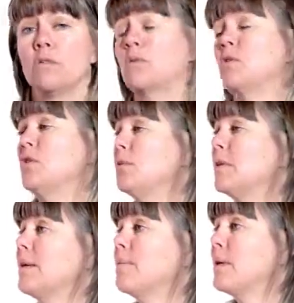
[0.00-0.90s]
what to do
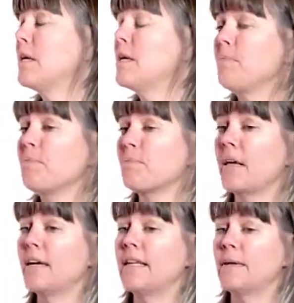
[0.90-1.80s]
with them,
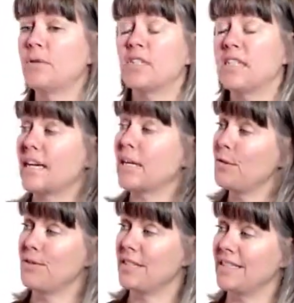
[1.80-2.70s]
and they want a
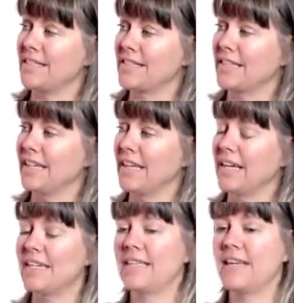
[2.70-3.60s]
diagnosis,
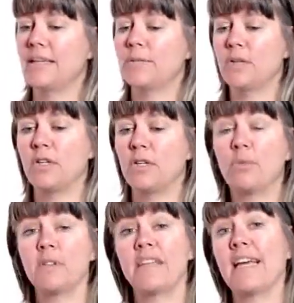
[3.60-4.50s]
and then they want to know
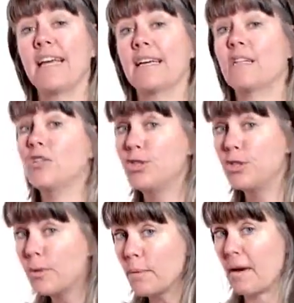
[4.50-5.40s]
what they can
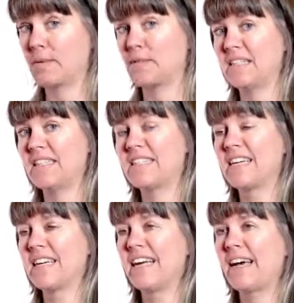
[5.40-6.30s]
do about it,
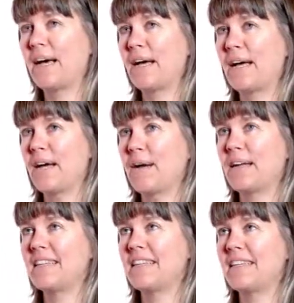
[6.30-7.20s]

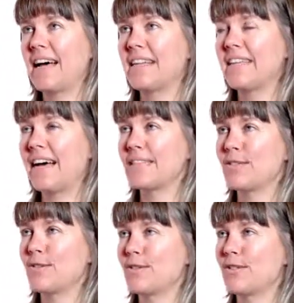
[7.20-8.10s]
and
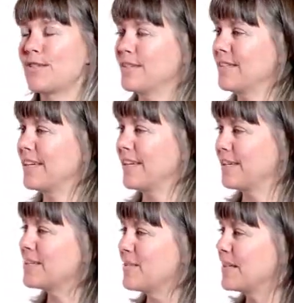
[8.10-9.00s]
that's not,
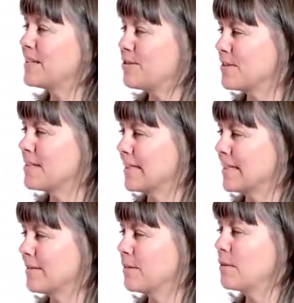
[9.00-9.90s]
that's very
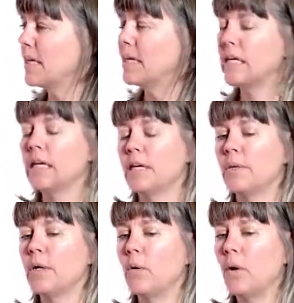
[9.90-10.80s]
interesting. We
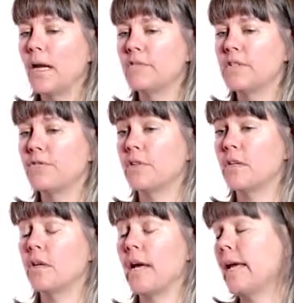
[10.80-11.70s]
all have
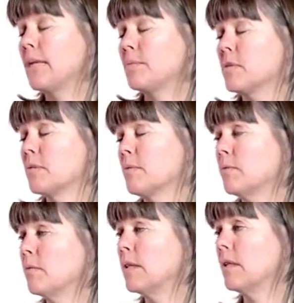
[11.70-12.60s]
different aims
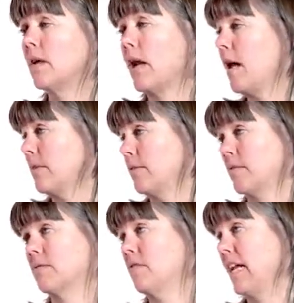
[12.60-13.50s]
with our
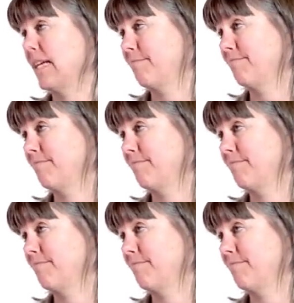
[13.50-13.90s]
lives, really.